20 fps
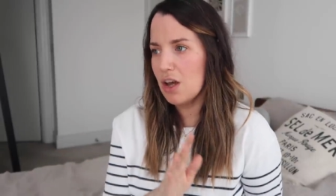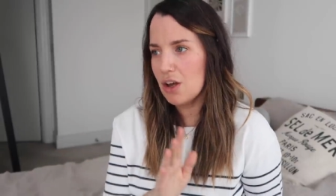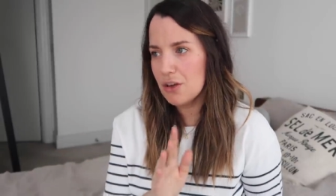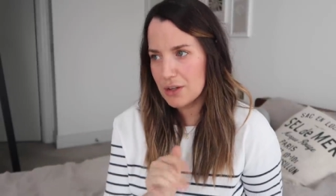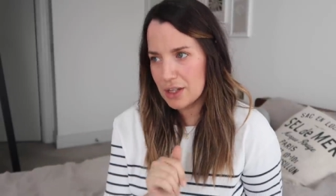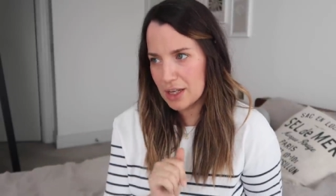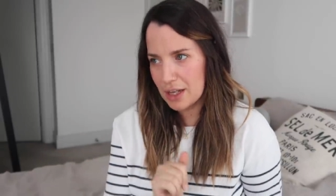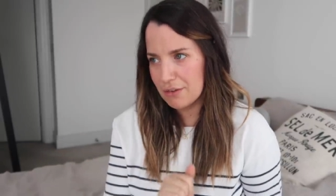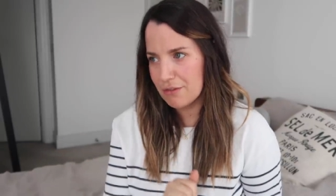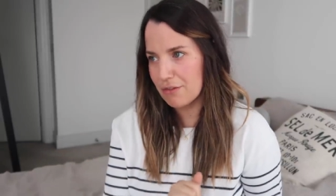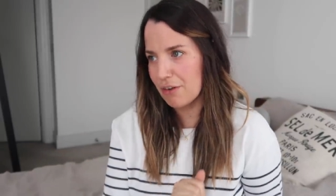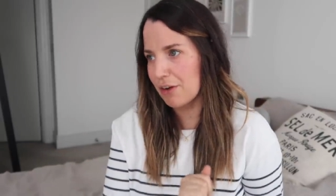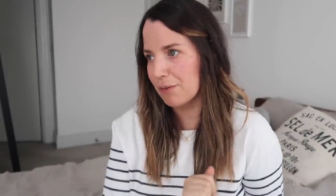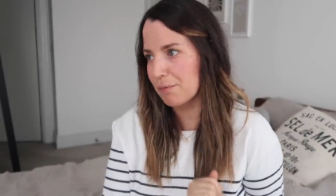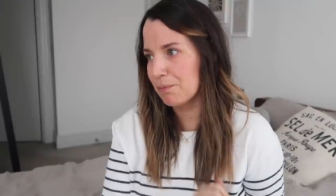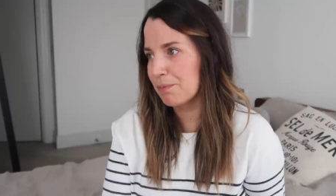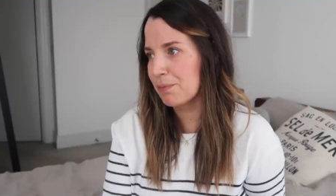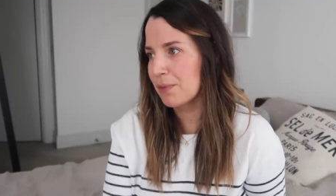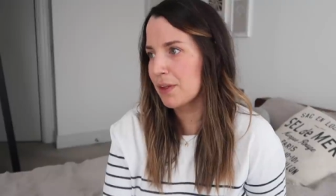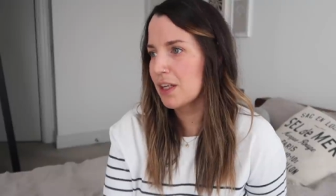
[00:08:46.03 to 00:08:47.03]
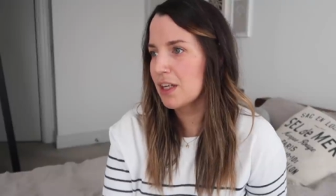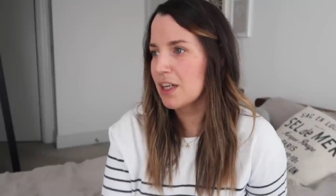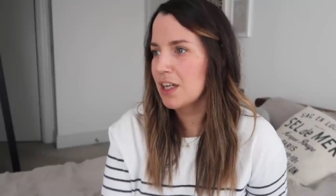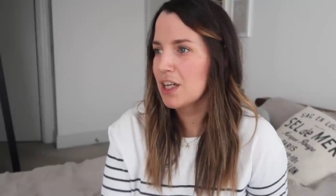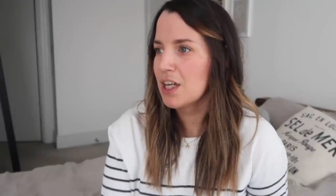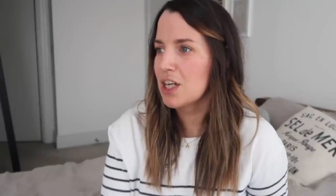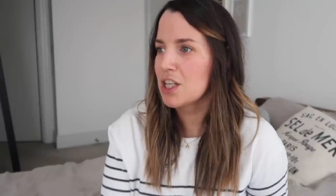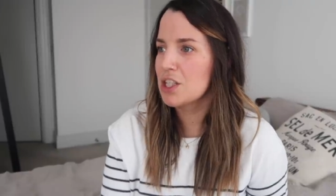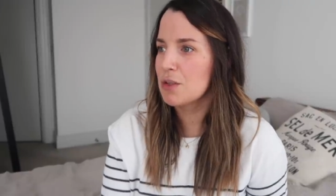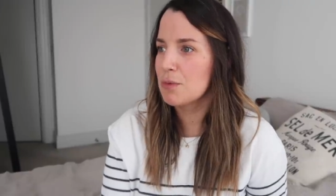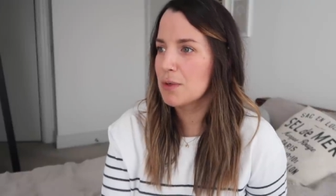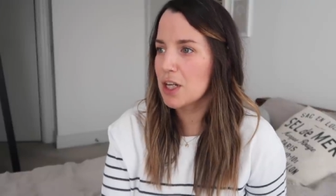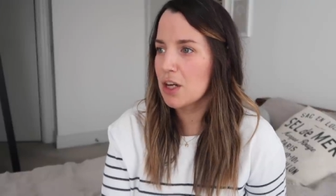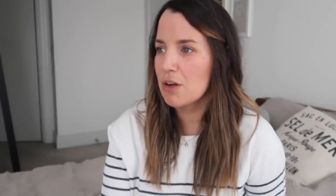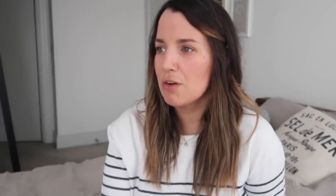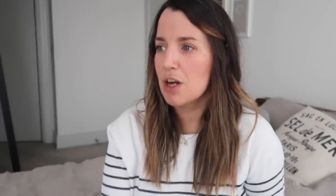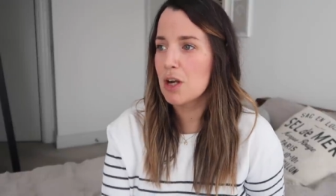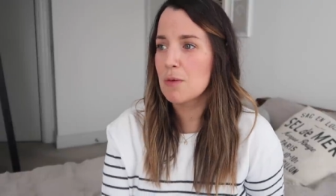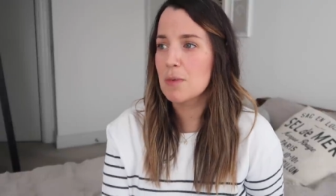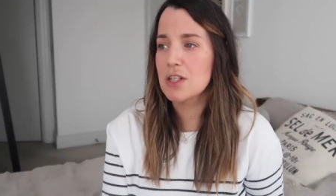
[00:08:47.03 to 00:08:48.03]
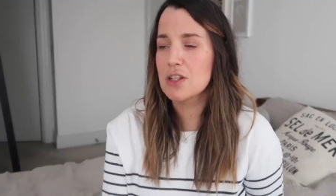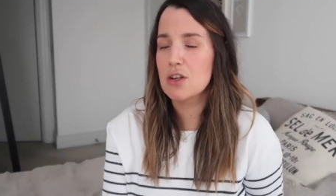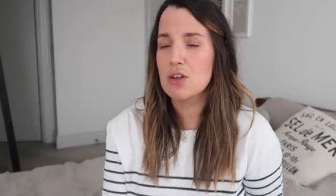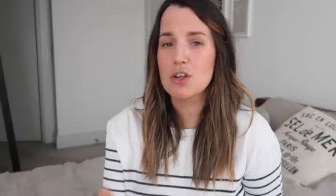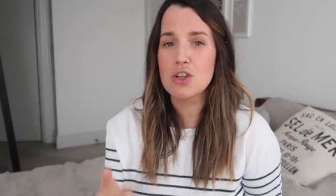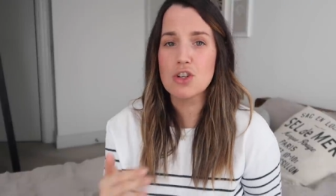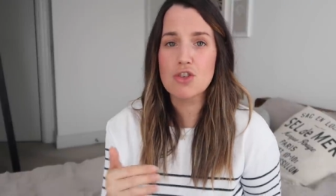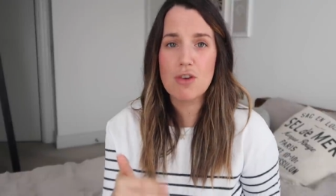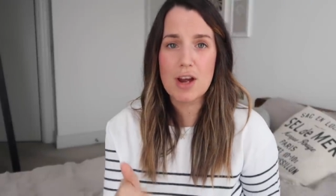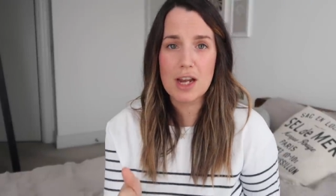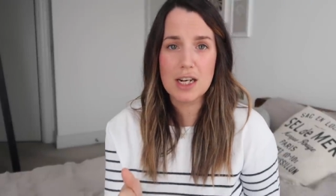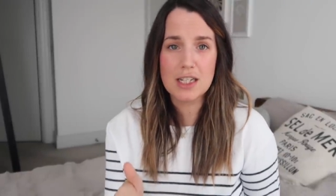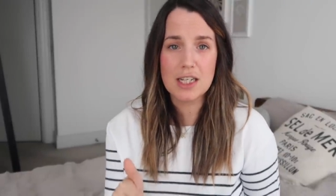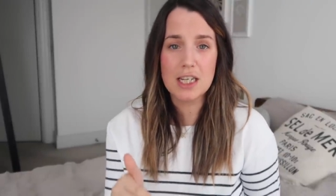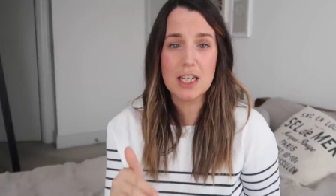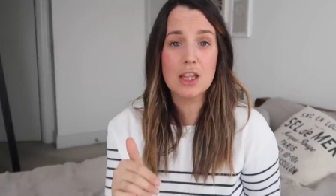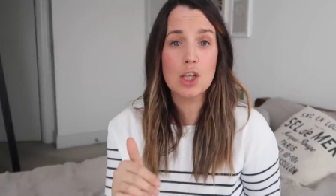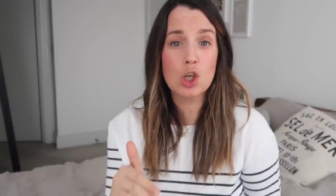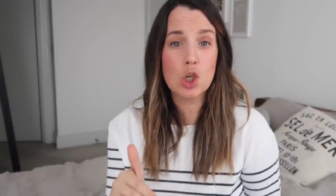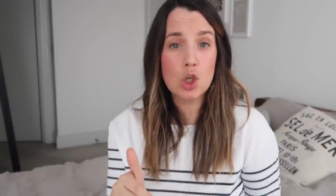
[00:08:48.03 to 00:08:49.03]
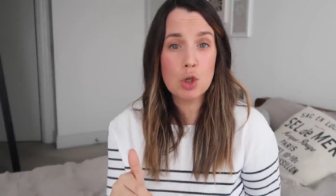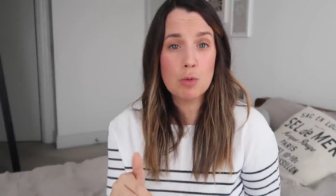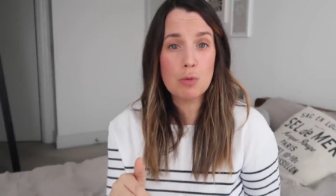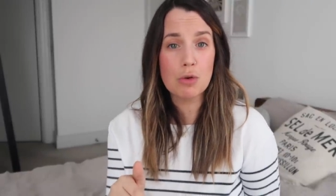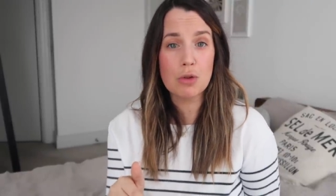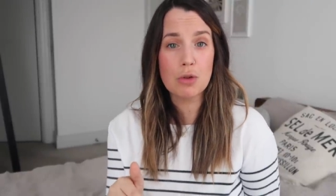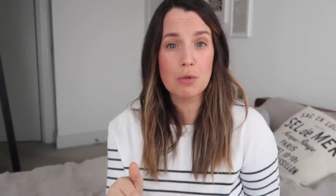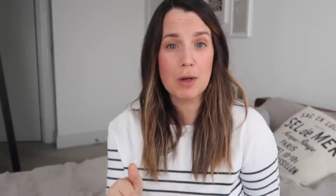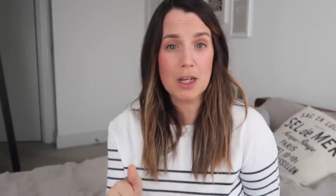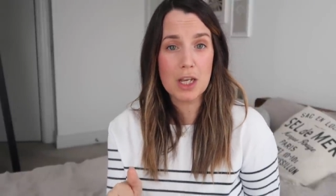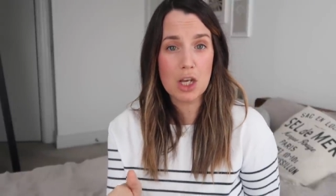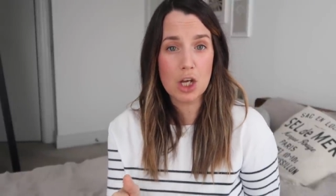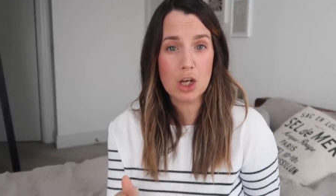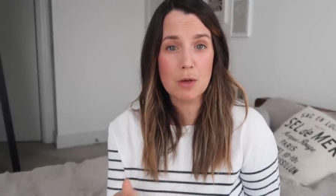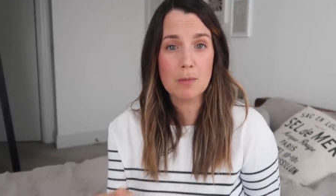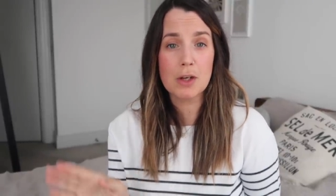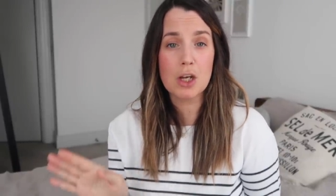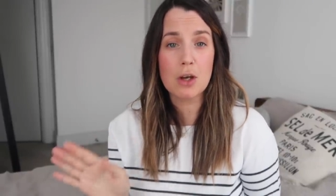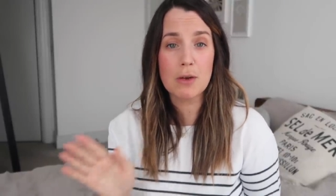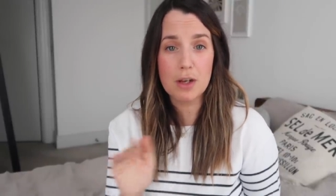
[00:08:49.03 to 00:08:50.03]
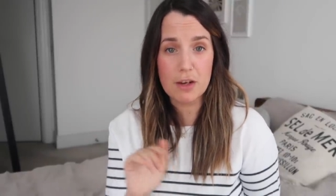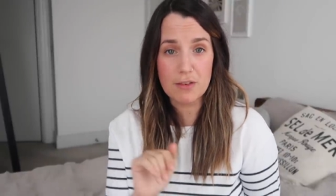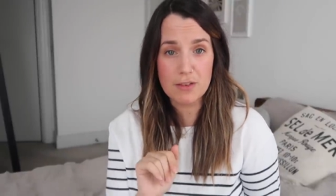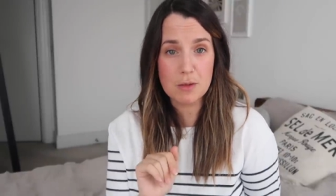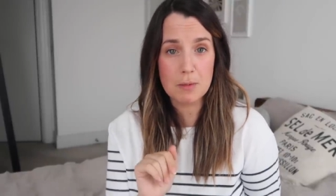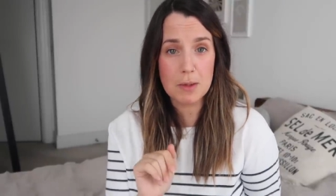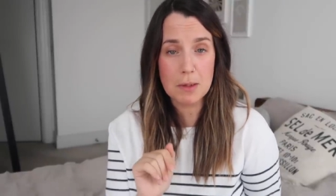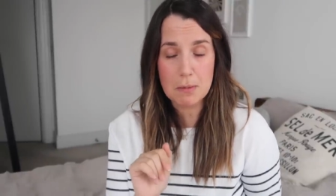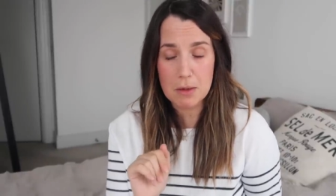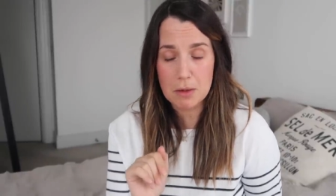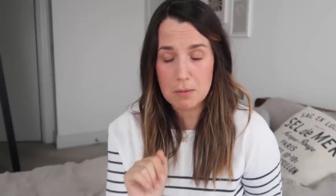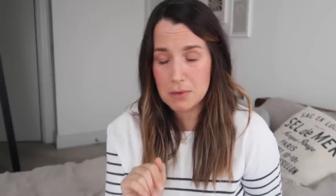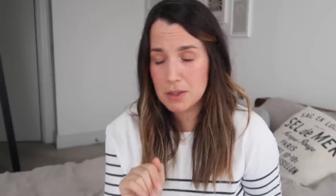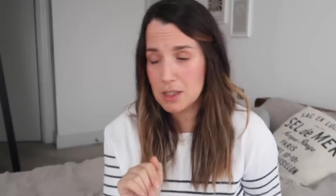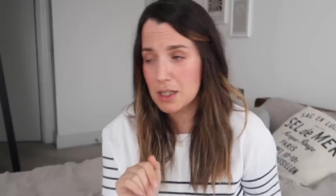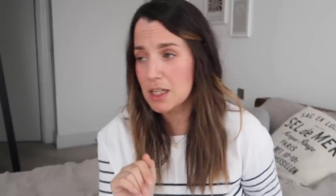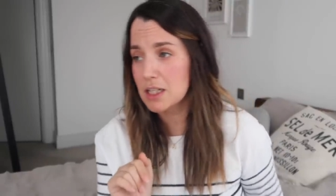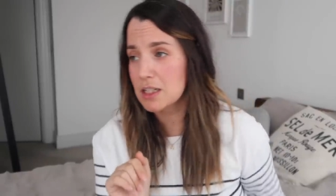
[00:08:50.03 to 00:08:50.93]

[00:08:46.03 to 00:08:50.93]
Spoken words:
Okay, fine. So we go home, I start contracting in the Uber on the way home, going over speed bumps.